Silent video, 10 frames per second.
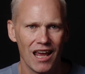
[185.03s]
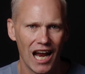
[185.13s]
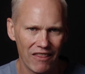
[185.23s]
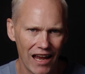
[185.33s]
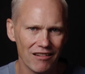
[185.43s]

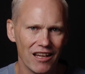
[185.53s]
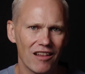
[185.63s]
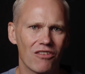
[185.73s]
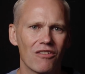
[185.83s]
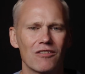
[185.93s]
And that
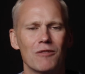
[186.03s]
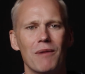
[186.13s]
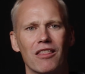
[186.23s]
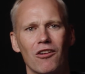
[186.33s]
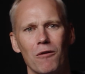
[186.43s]
leads to
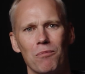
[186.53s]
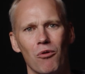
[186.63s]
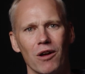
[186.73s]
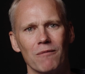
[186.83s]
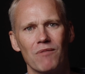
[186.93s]
my third
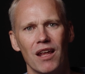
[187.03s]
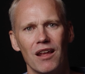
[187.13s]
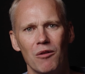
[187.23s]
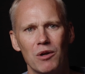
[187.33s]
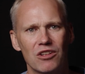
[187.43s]
point,
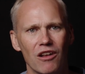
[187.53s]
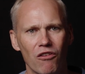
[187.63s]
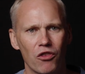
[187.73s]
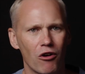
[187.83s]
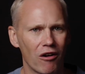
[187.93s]
which
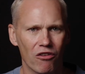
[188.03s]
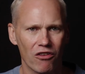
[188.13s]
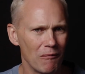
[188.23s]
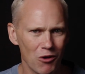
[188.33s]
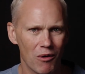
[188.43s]
is there are
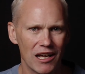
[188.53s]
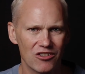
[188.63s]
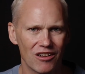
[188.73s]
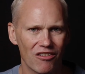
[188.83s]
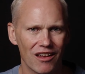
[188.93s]
some
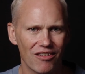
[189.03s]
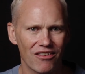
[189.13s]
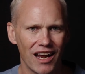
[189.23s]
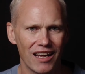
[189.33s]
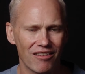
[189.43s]
questions that
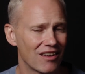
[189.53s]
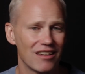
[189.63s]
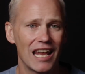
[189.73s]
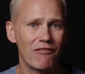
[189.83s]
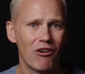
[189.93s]
science
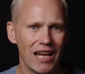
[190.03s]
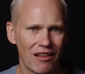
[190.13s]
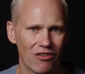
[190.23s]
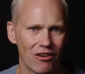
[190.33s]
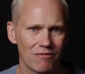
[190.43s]
can never
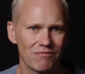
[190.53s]
answer.